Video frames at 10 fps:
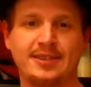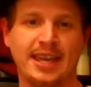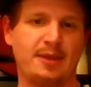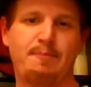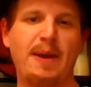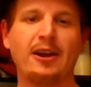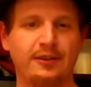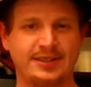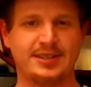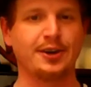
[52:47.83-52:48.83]
It's like the
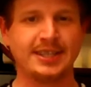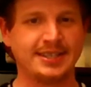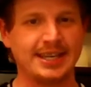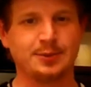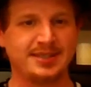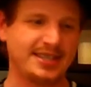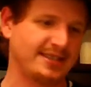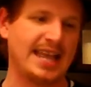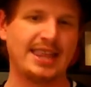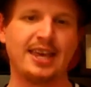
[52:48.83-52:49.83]
barrel of his 36 was
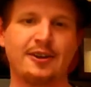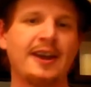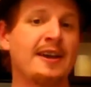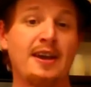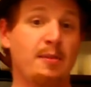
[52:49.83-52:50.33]
this and that and the other,